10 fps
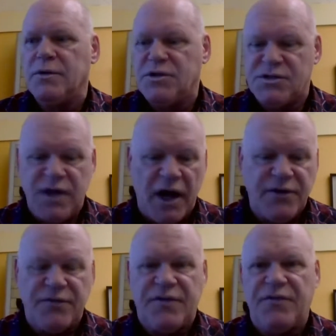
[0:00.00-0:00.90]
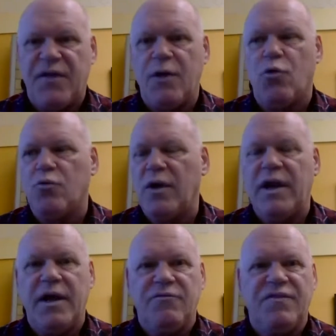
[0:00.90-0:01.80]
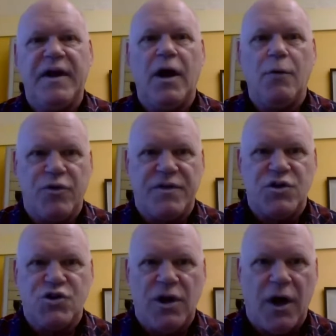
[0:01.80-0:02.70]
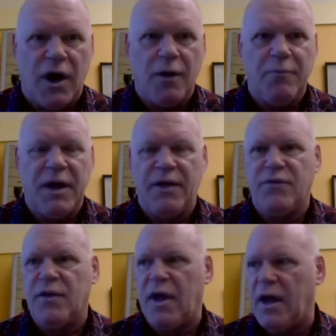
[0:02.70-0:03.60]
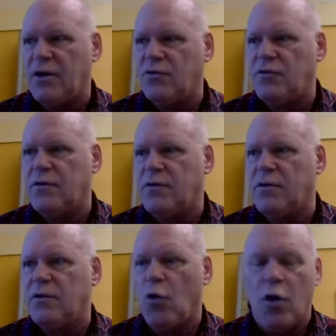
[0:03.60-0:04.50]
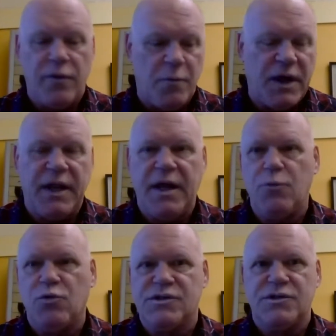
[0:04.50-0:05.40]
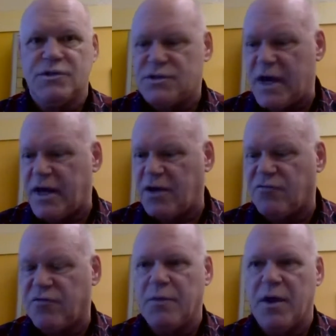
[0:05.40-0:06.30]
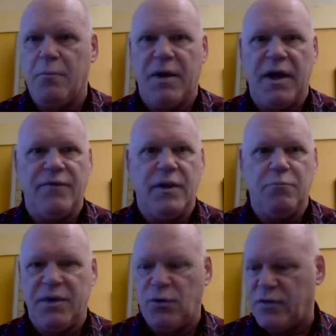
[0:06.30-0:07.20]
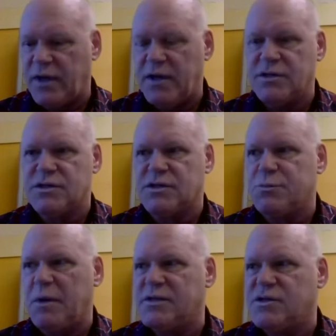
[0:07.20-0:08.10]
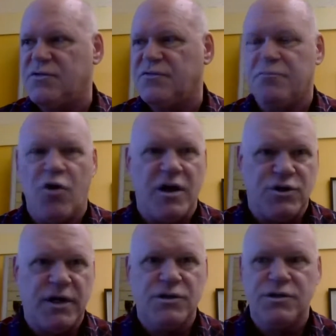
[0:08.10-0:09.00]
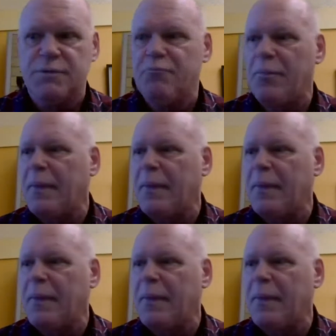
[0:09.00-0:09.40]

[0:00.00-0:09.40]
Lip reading: decided that they were really fed up with the Shah and all the money he was taking from them, and then building his expensive projects,